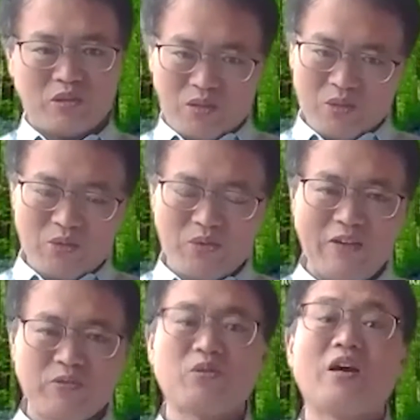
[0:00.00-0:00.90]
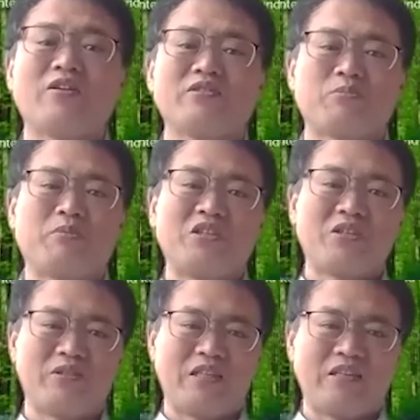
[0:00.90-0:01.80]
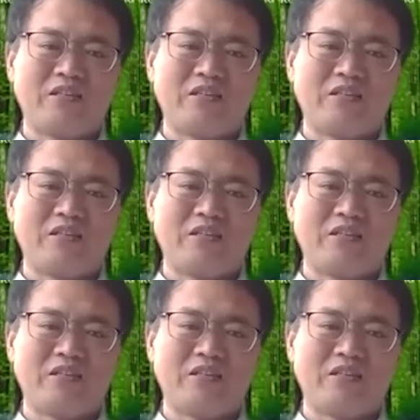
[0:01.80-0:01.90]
you don't have to have spatial data.